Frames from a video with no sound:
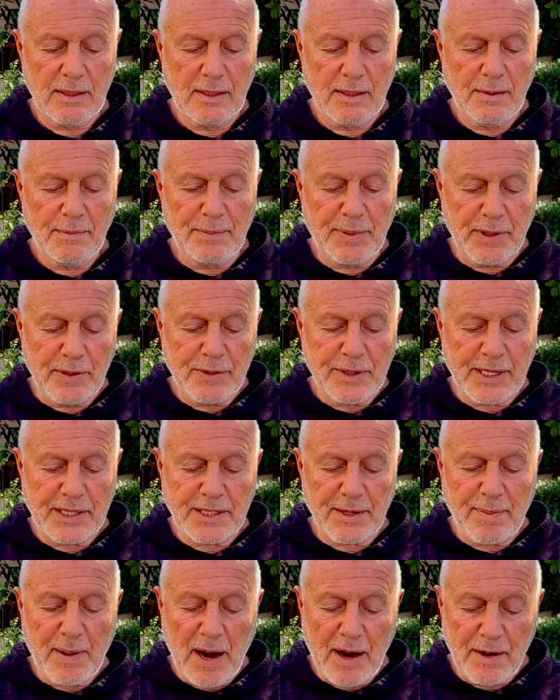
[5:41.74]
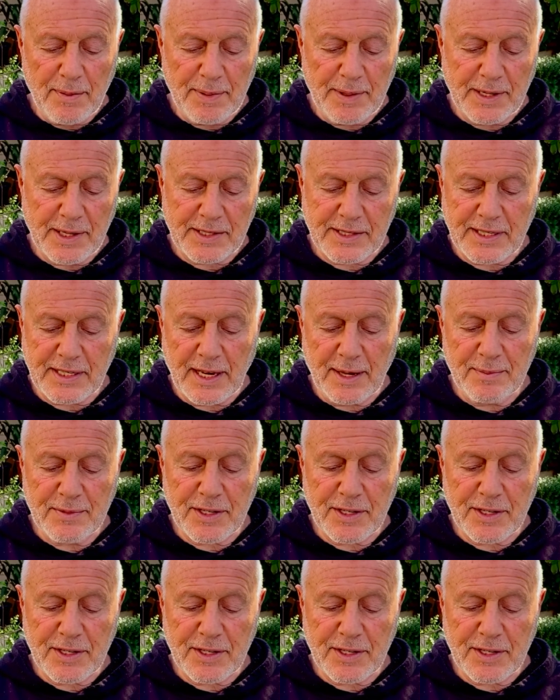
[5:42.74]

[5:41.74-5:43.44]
built as a parapet, it seems,